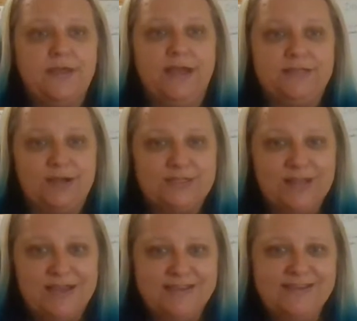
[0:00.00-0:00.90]
I talked a
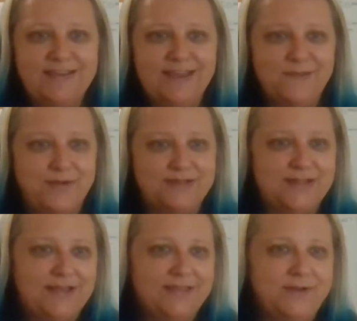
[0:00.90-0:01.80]
lot. I went
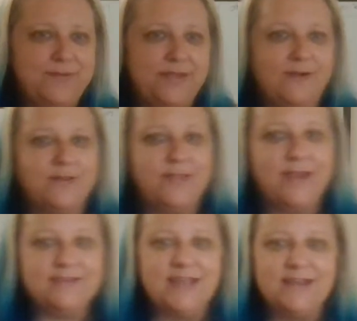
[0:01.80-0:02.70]
a little bit longer than I
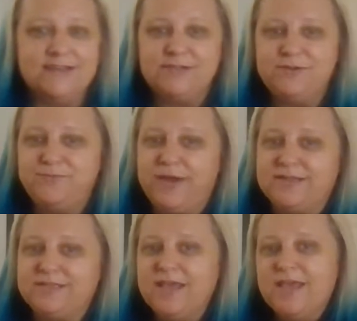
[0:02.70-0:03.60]
intended to,
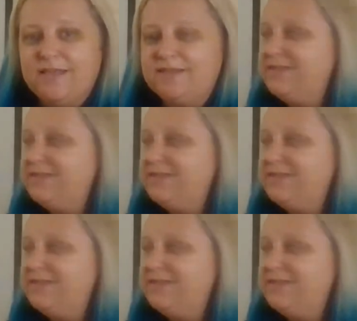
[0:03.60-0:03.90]
but this is